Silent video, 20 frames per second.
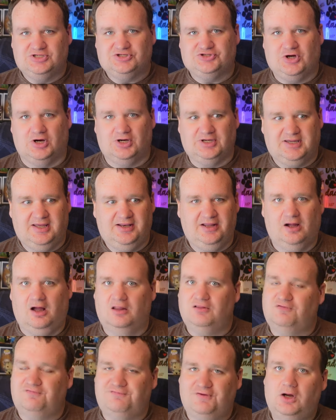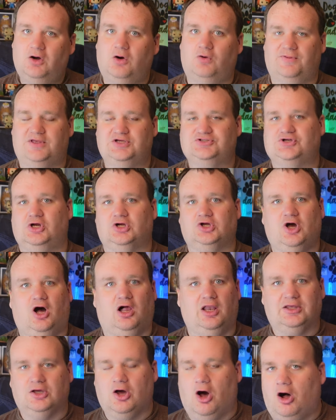start getting on the phone. They start
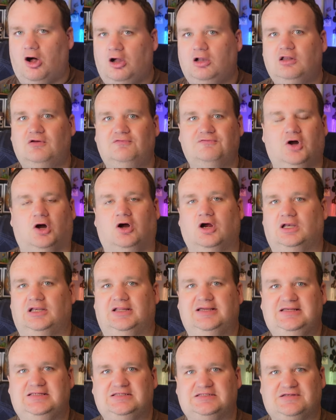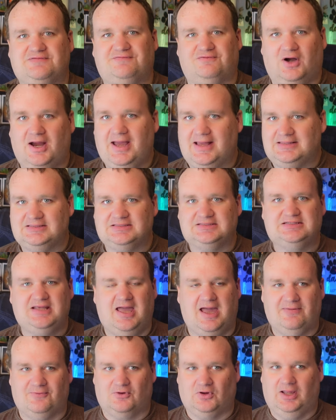calling all of Carlene's friends
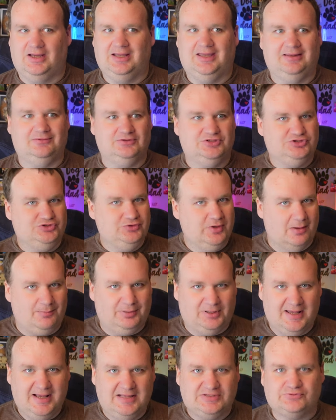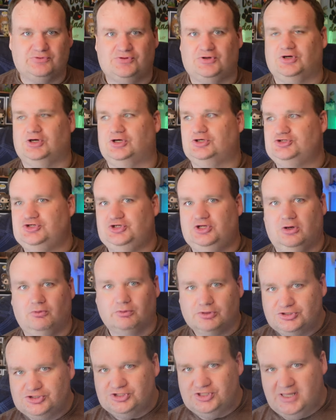and they're like, Did you have plans with her? Do you know
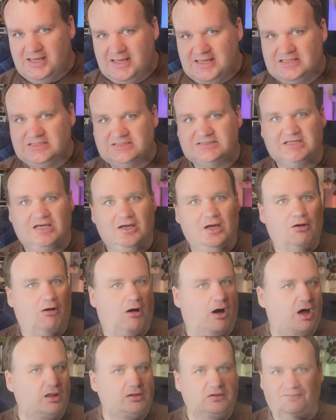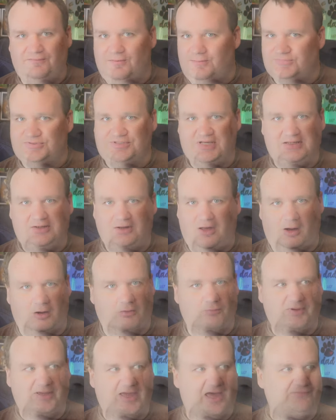where she is? all of them say
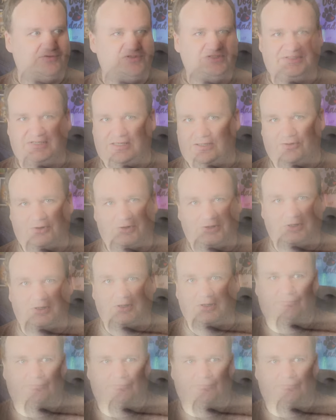no we haven't seen her